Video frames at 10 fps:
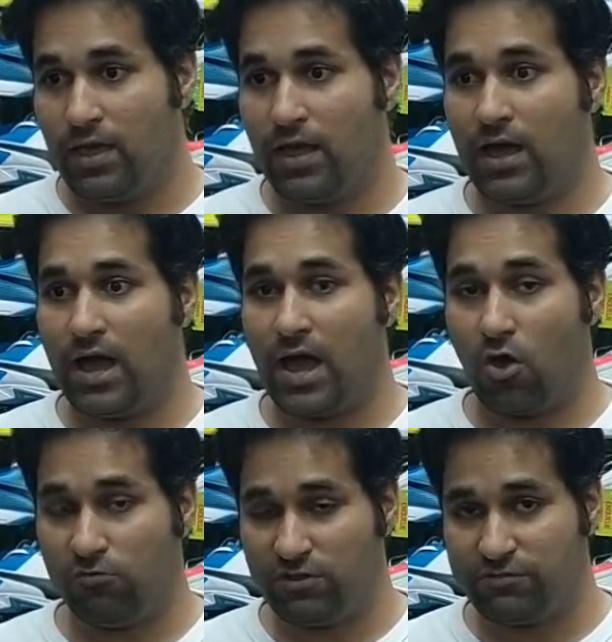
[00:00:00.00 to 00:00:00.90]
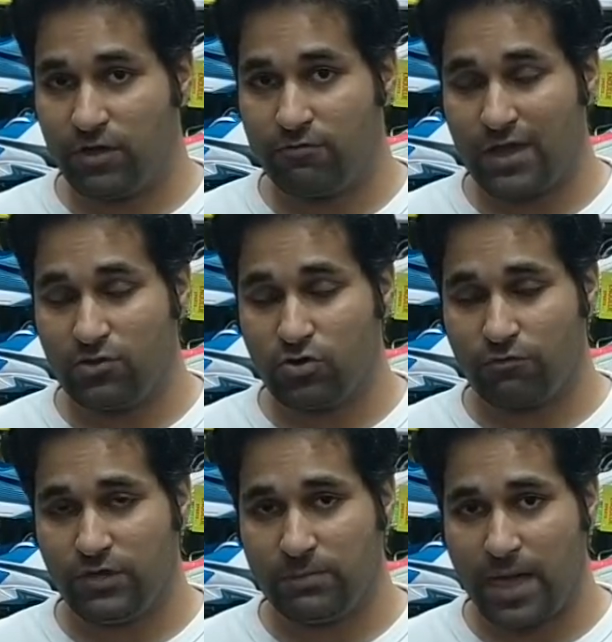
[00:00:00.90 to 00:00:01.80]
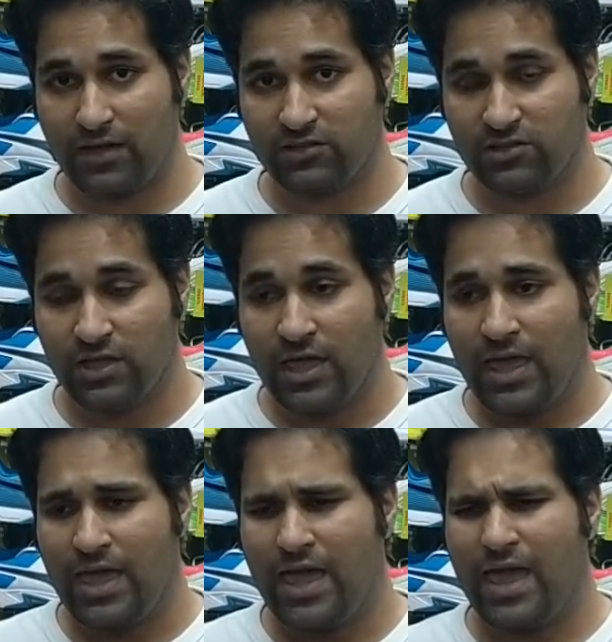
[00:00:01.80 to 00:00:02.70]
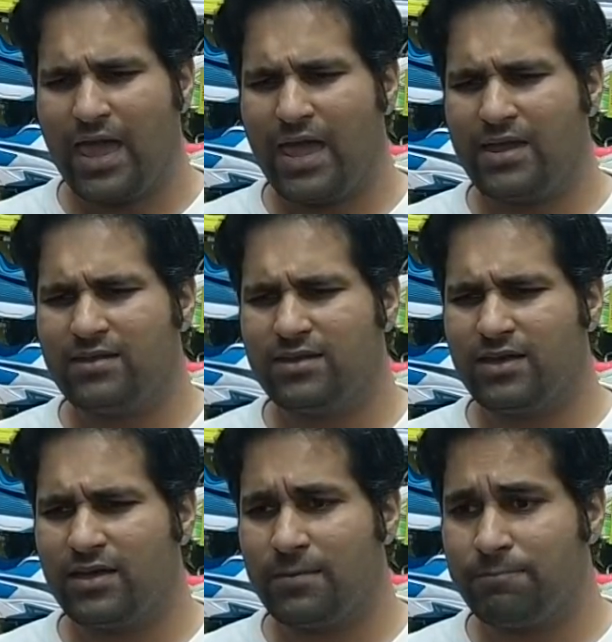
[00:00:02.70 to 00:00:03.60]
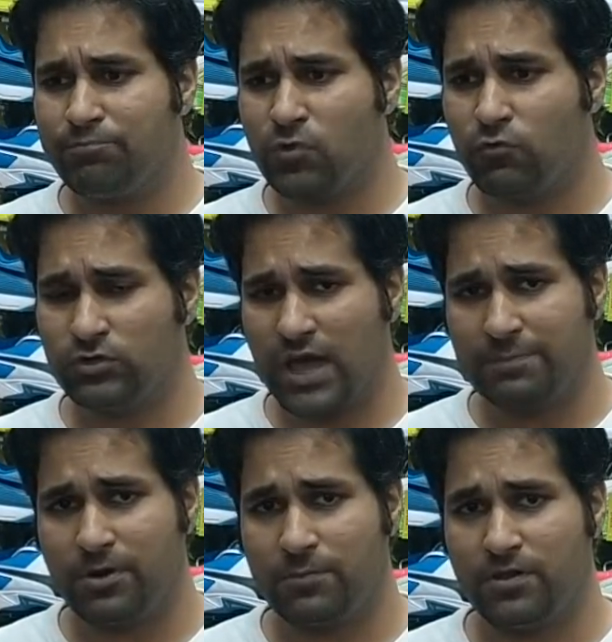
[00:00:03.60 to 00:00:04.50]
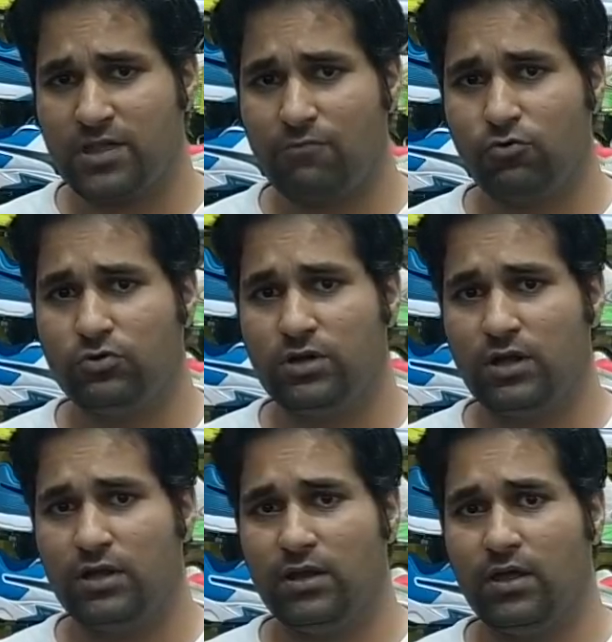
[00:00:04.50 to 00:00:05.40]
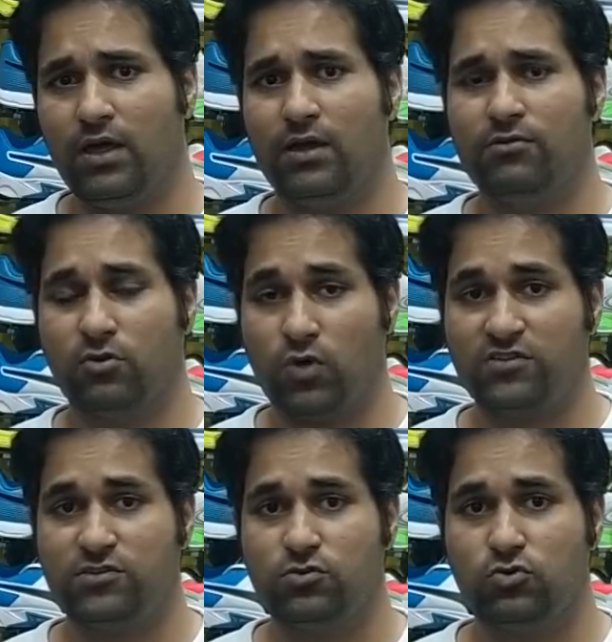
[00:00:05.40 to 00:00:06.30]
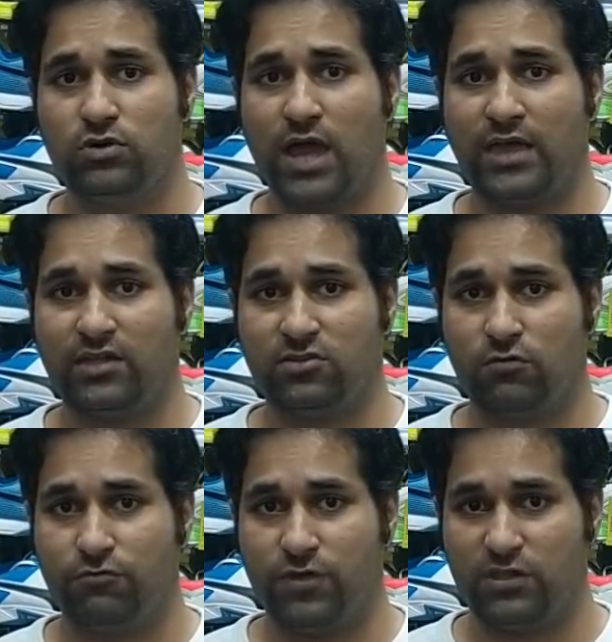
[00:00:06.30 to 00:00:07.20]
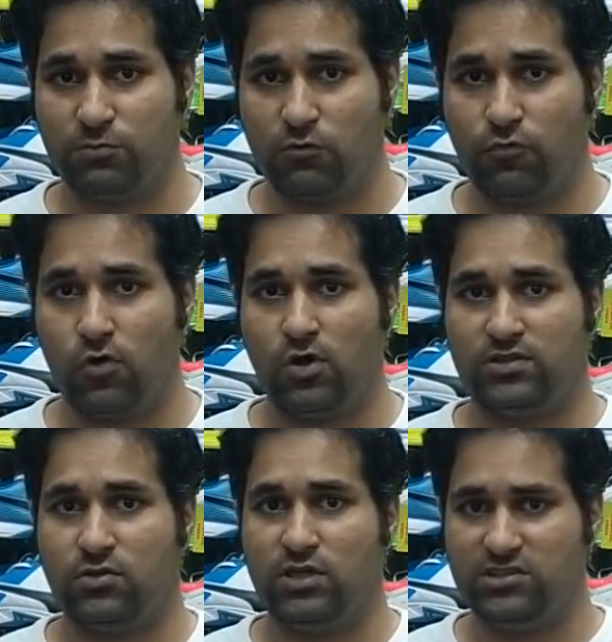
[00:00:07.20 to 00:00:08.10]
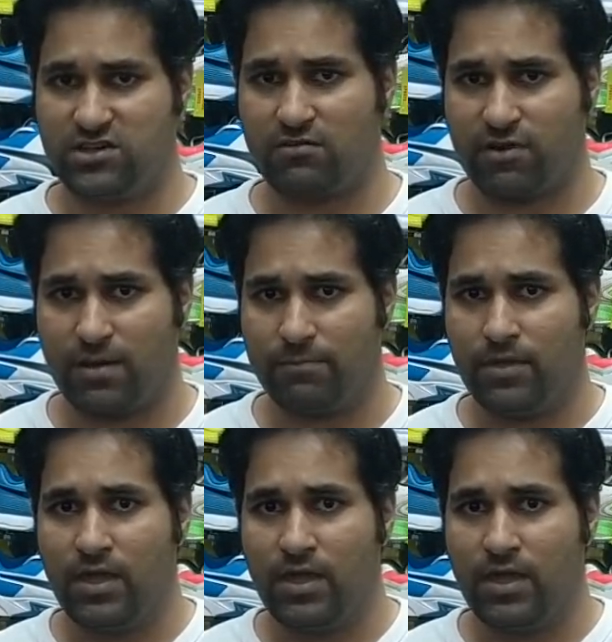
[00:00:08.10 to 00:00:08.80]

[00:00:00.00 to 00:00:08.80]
I always value your feedbacks, and for that purpose I would request you to like us on Facebook, follow us on Instagram,